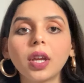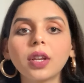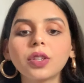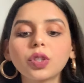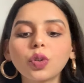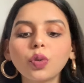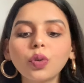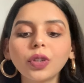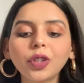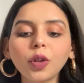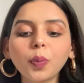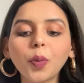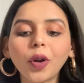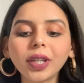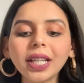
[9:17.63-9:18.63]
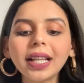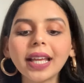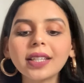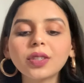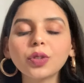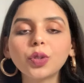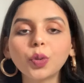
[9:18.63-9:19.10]
So your body
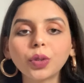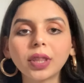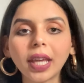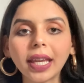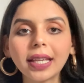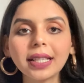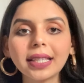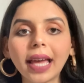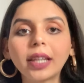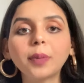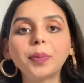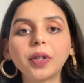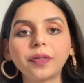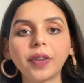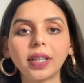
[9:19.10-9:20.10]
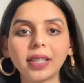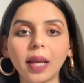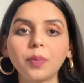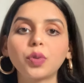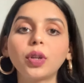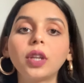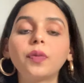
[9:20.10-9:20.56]
likes to do things at a perfect
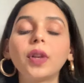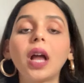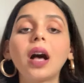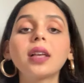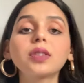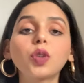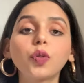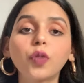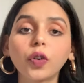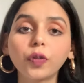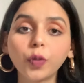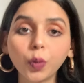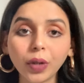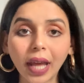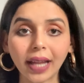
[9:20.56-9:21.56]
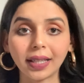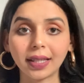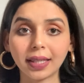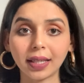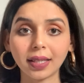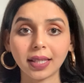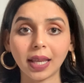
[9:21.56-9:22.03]
time. So it will ask you for food at
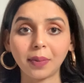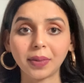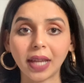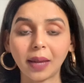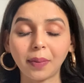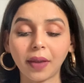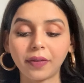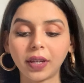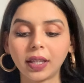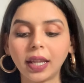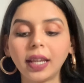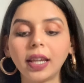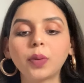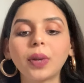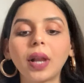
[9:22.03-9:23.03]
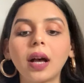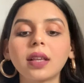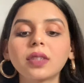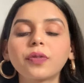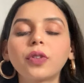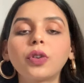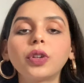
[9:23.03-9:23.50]
the same time every day. It will
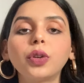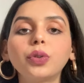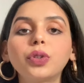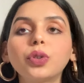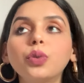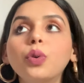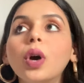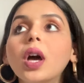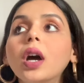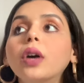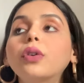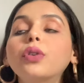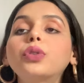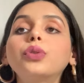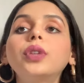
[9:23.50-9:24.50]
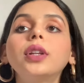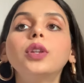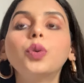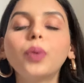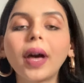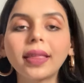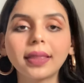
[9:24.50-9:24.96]
ask for you to go to the
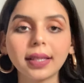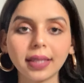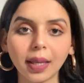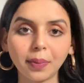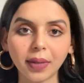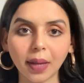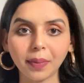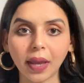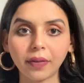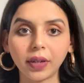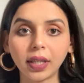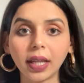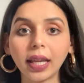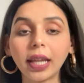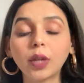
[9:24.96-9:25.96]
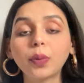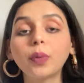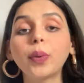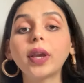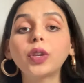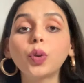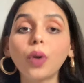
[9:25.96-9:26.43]
loo at the same time every day. It will
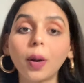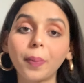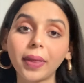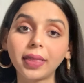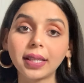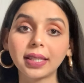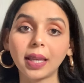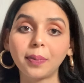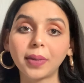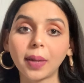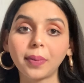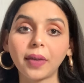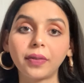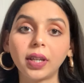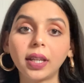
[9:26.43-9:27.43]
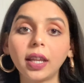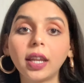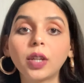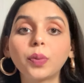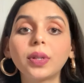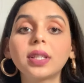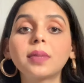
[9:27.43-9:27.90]
wake you up at the same time every day. It
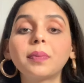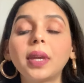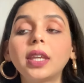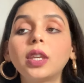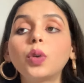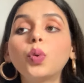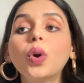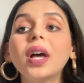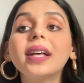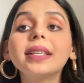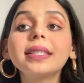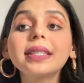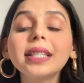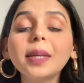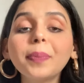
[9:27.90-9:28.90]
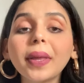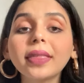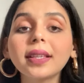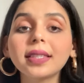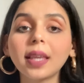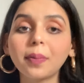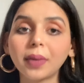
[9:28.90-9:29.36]
will make you sleep at the
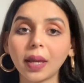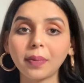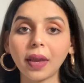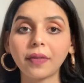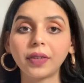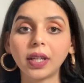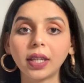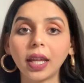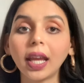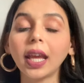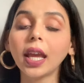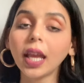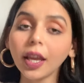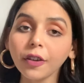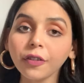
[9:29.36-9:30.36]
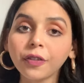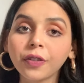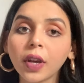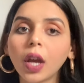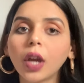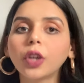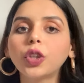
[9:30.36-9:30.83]
same time every day. If
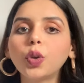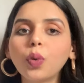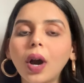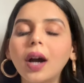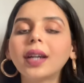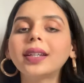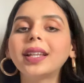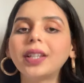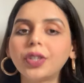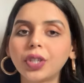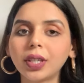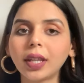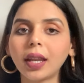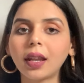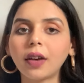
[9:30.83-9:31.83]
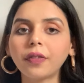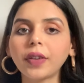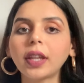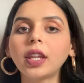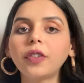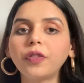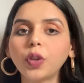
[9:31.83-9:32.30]
you are diligent enough,
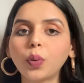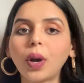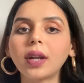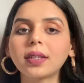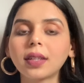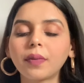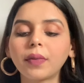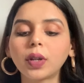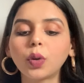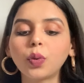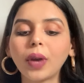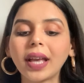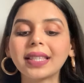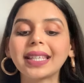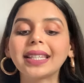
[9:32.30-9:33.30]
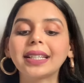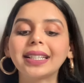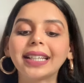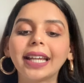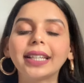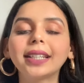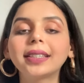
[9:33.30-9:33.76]
and if you are someone who has
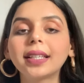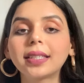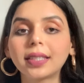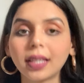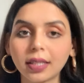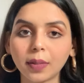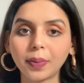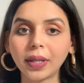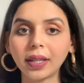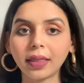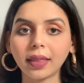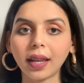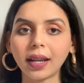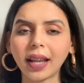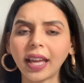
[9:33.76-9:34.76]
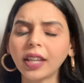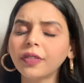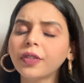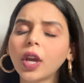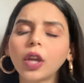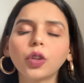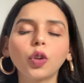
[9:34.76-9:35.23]
inculcated this discipline in their life,
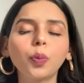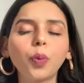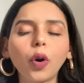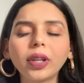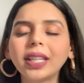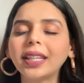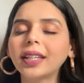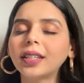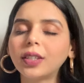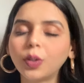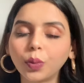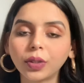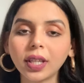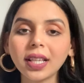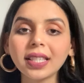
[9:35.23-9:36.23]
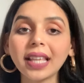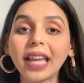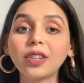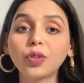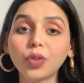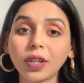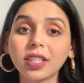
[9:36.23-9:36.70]
your body can do this.
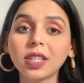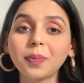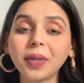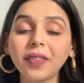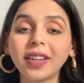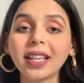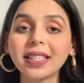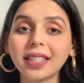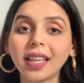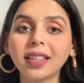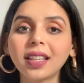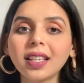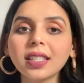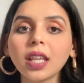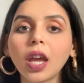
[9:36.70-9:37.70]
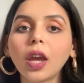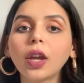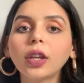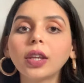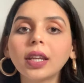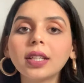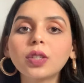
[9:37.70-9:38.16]
And trust me when I say this,
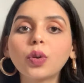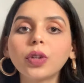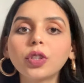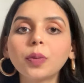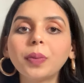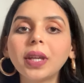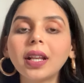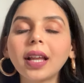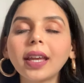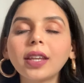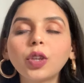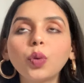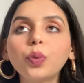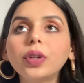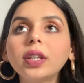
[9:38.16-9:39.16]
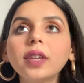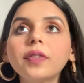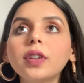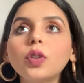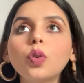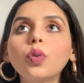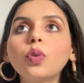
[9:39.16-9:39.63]
it's going to be like you wouldn't even
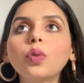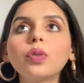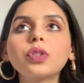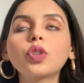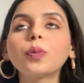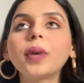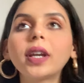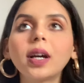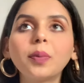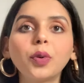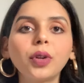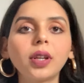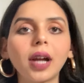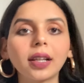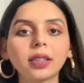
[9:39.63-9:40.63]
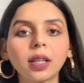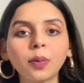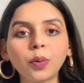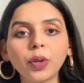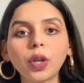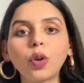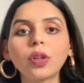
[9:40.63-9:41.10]
know subah kab hui, raat kab
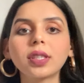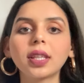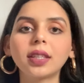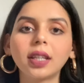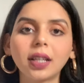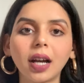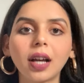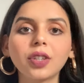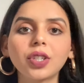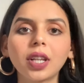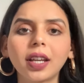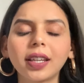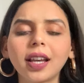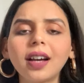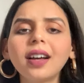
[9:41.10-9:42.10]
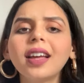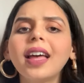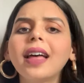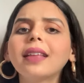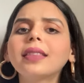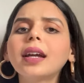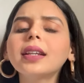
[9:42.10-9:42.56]
hui, kaun sa din kahan chala gaya.
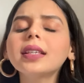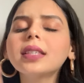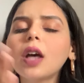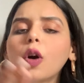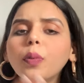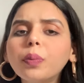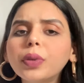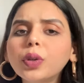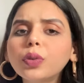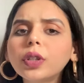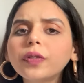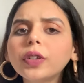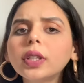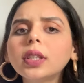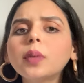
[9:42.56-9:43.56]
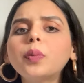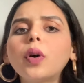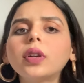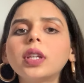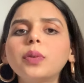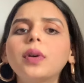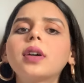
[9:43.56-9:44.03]
That is how beautifully the
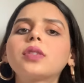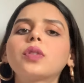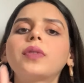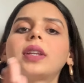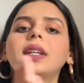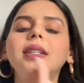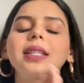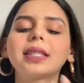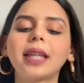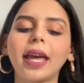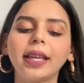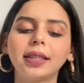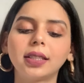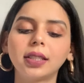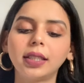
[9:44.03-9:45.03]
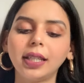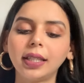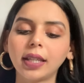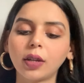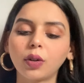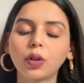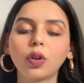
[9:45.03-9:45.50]
body works. So when it is 9:30,
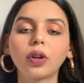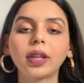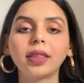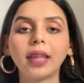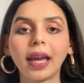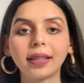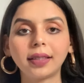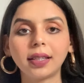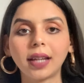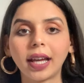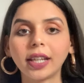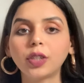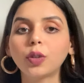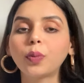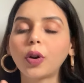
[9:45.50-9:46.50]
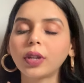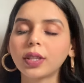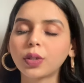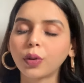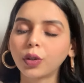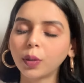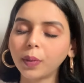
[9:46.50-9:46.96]
10 o'clock at the night, your body is
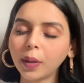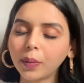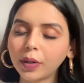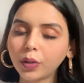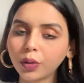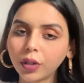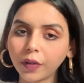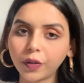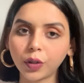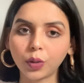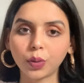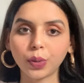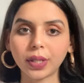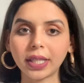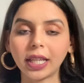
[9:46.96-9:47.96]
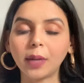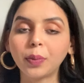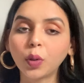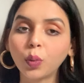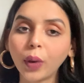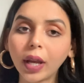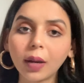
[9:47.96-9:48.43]
going to be able to drift you to sleep.
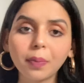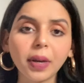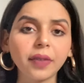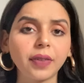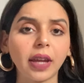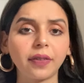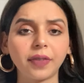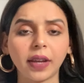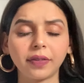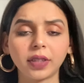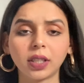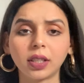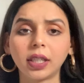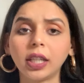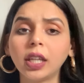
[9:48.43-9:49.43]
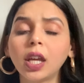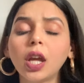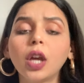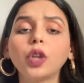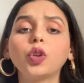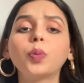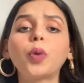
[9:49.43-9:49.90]
You wake up by 5:30,
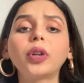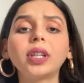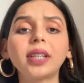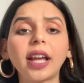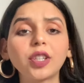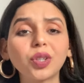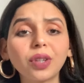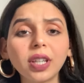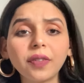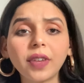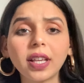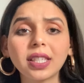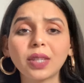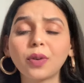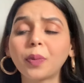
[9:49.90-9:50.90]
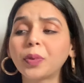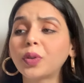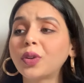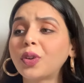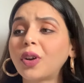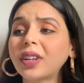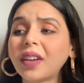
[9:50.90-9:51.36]
your body naturally wakes you up. You do
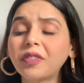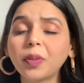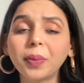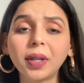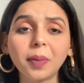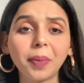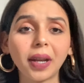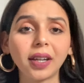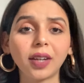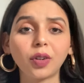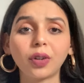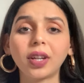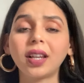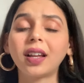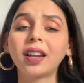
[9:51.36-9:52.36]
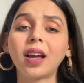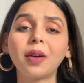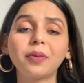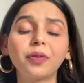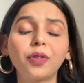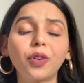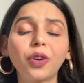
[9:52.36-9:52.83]
not have to be dependent on an
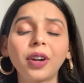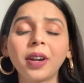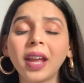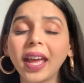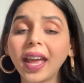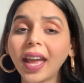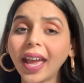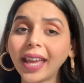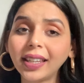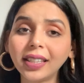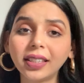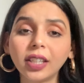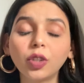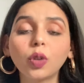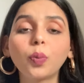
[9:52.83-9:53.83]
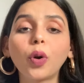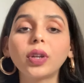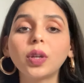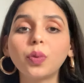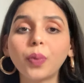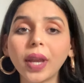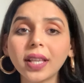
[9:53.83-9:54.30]
alarm for anything. Your
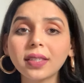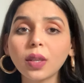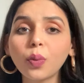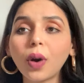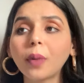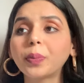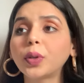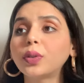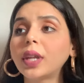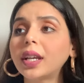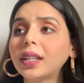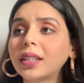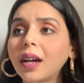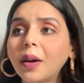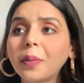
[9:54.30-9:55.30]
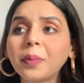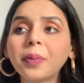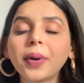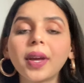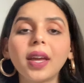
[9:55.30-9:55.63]
body wakes you up, you take a dump.